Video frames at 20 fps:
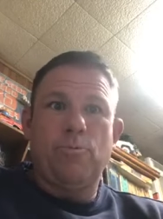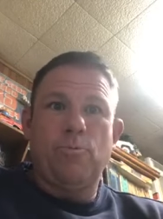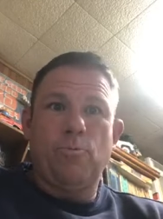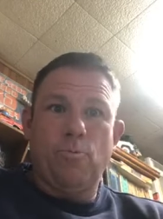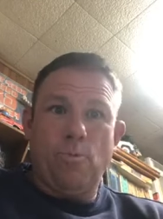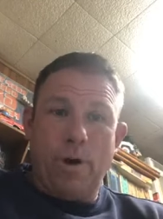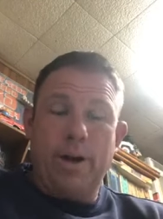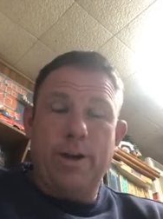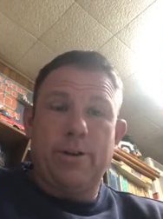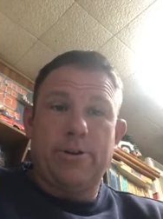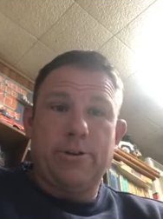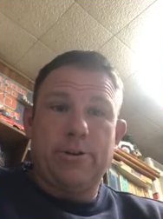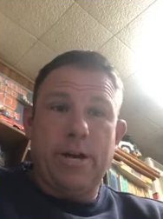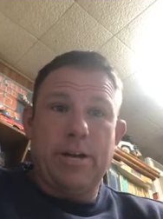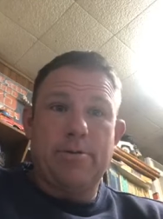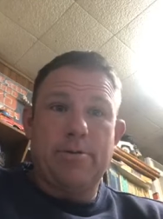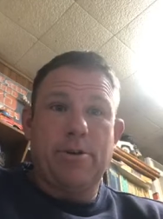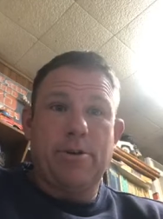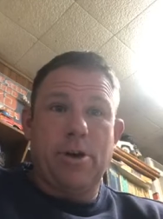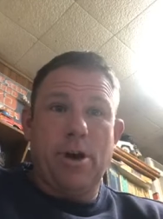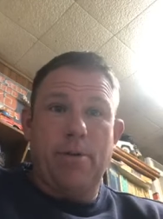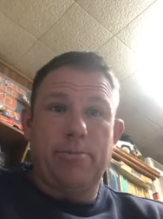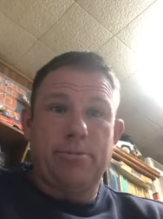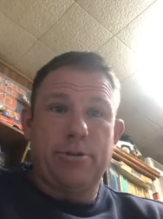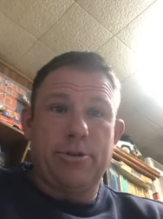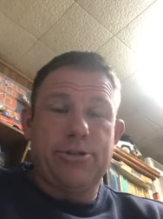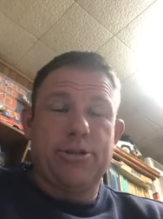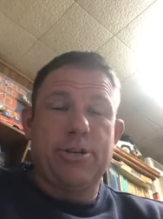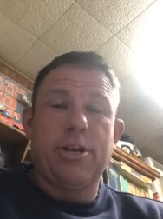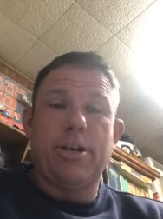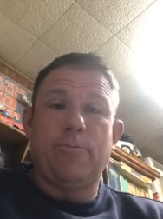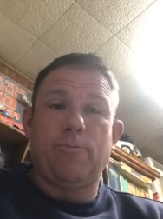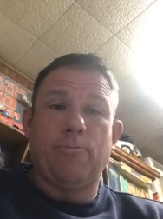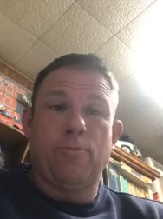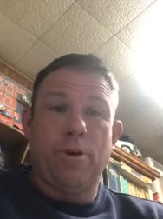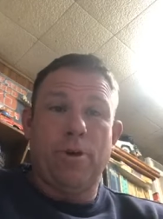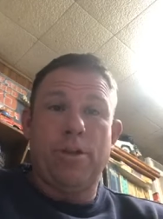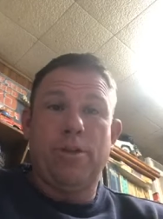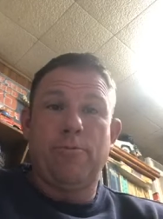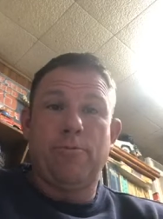what you're trying to accomplish, and
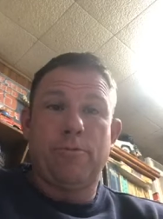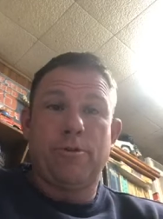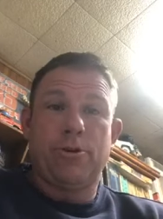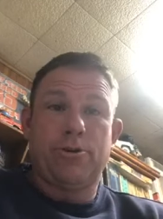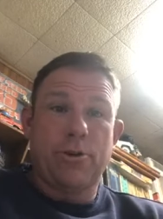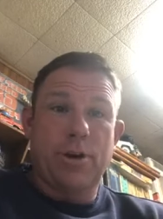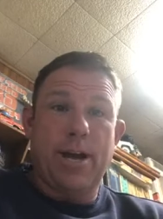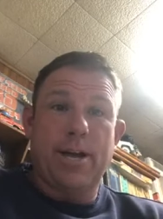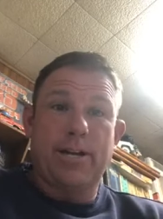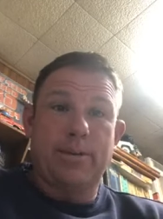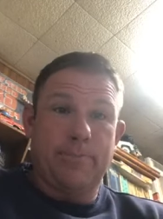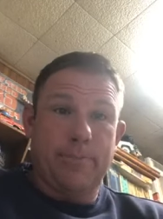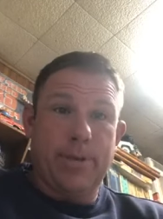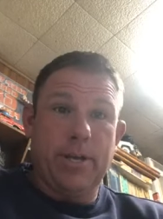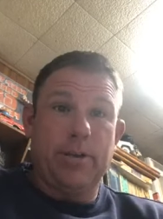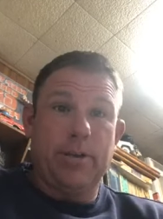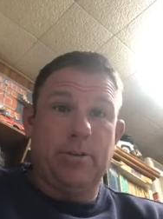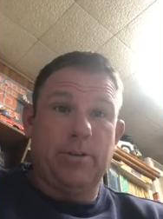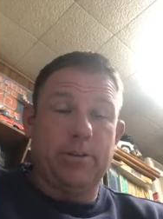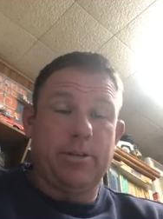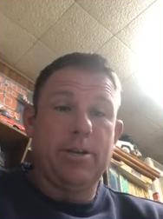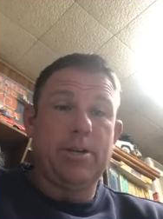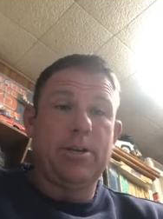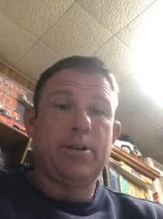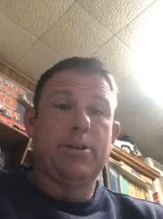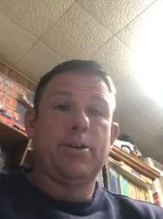what you are trying to build,